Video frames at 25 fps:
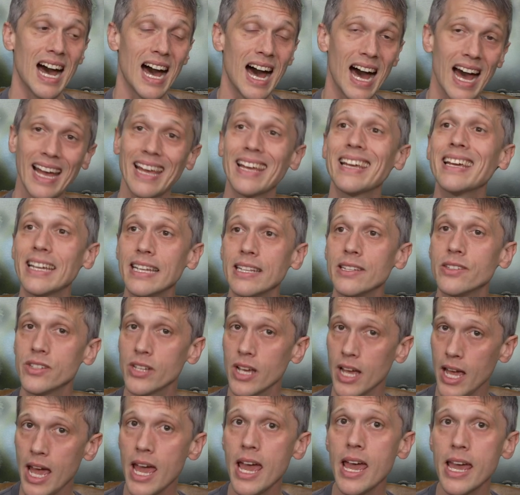I can
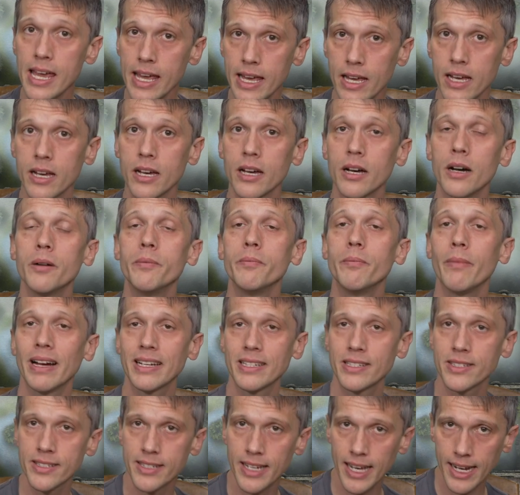take my
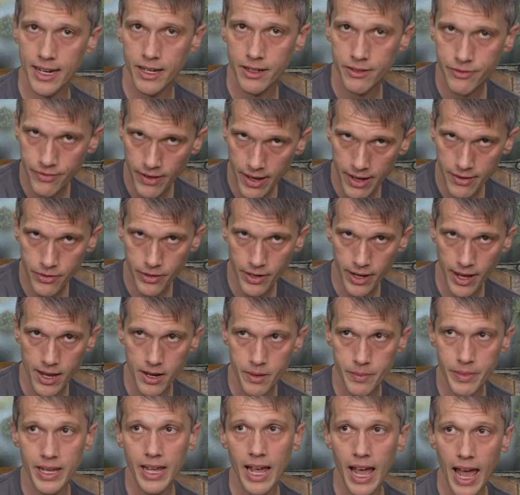second favorite
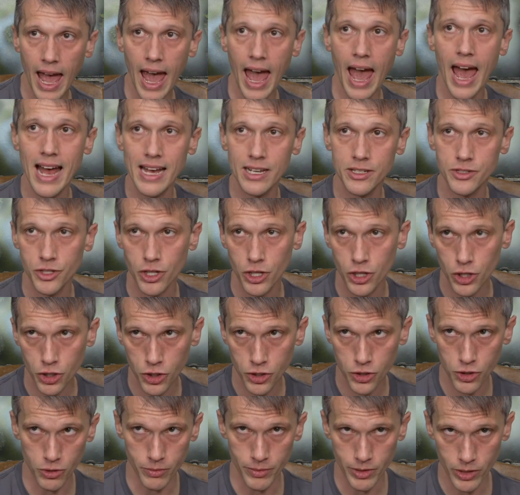enemy as
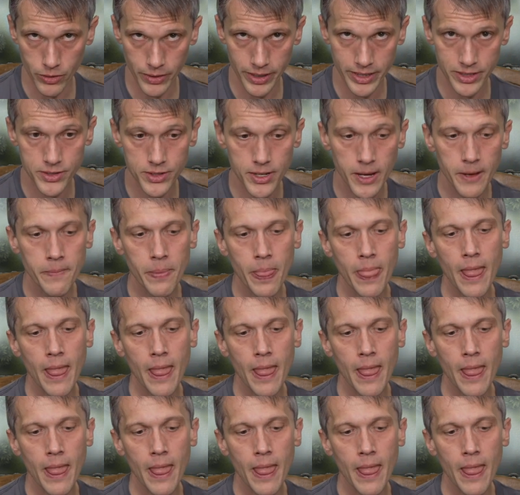humanoids.